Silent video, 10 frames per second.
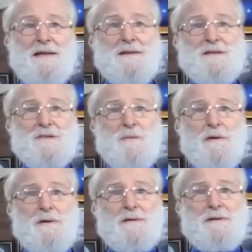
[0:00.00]
in this
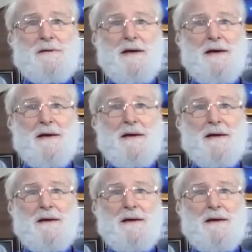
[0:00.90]
world today.